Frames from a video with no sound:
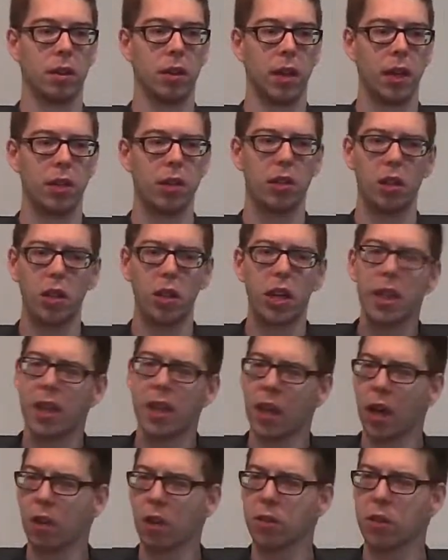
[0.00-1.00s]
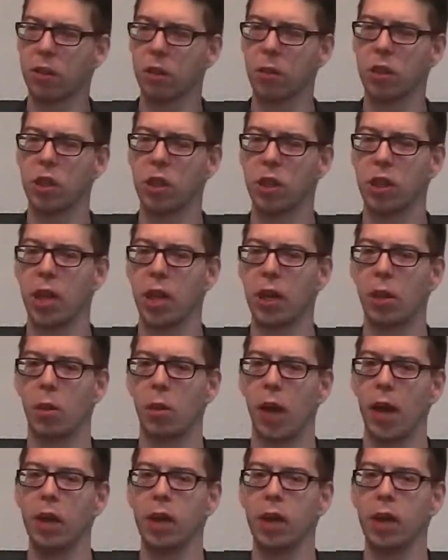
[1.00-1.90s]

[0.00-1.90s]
Is there anything else that we should take away?